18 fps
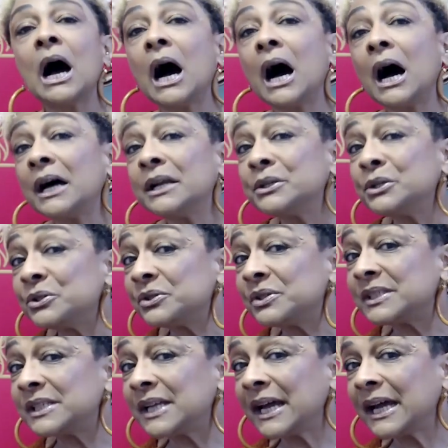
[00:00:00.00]

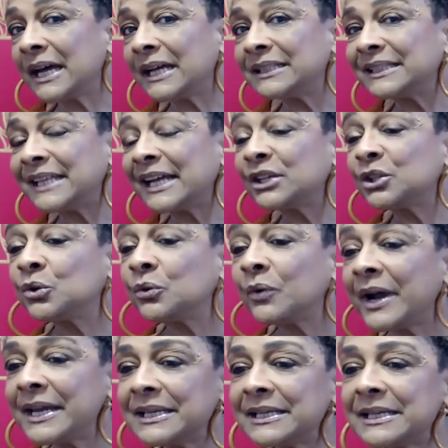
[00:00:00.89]
understand that
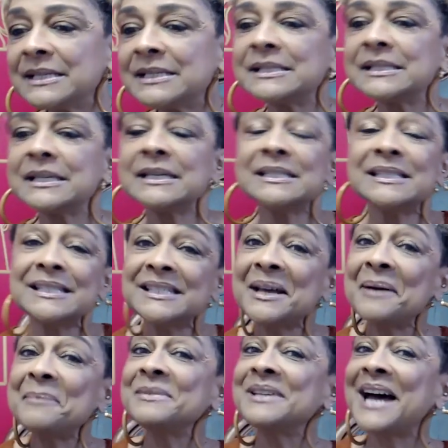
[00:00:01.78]
greatness is
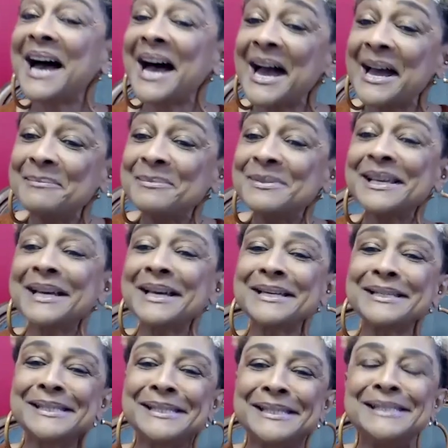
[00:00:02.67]
sometimes
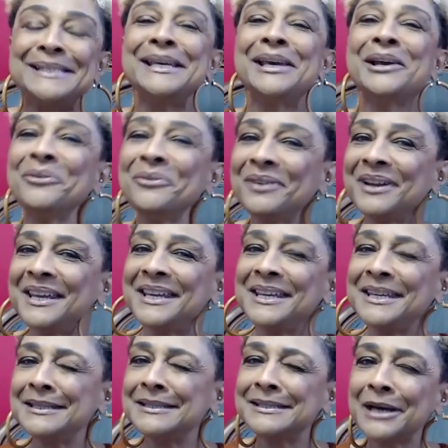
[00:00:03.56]
a
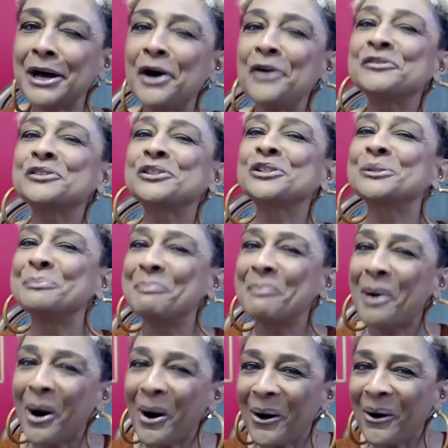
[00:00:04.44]
series of
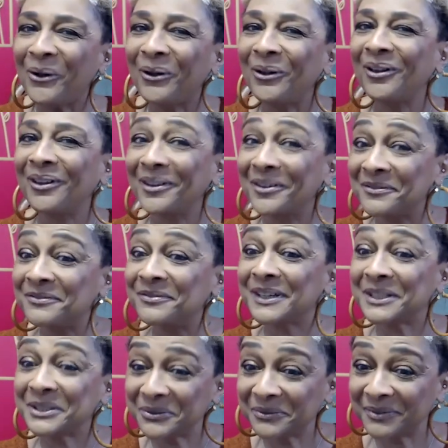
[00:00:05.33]
small
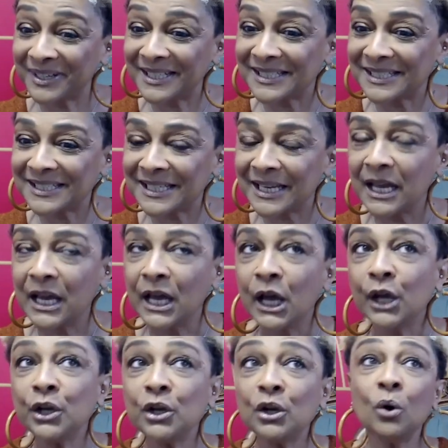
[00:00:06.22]
victories.
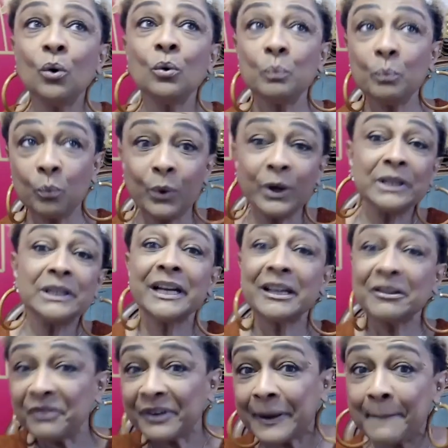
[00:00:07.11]
You know, we're
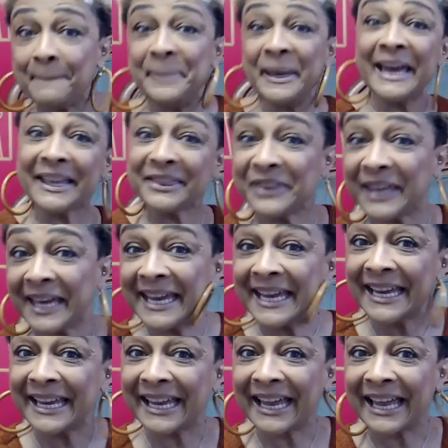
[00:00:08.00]
looking for the big
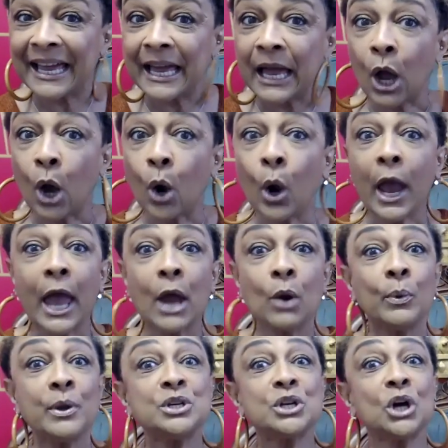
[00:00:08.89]
thing,
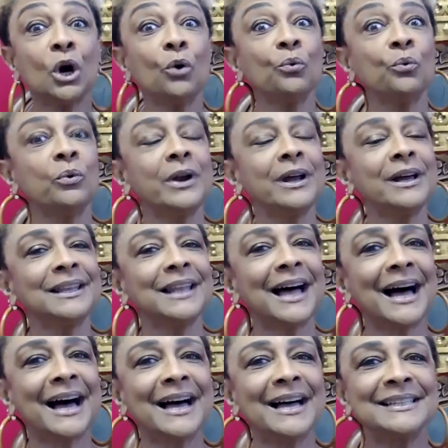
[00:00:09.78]
and we don't
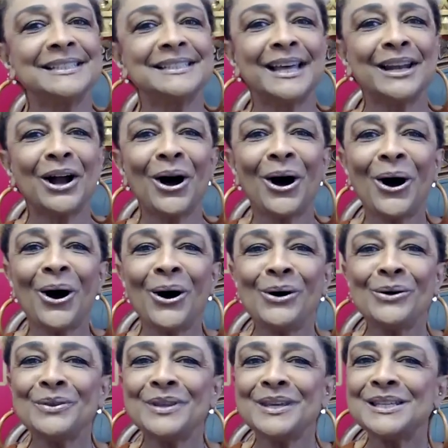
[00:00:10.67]
realize that
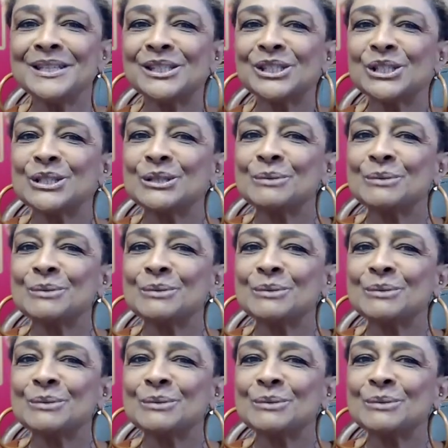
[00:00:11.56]
all these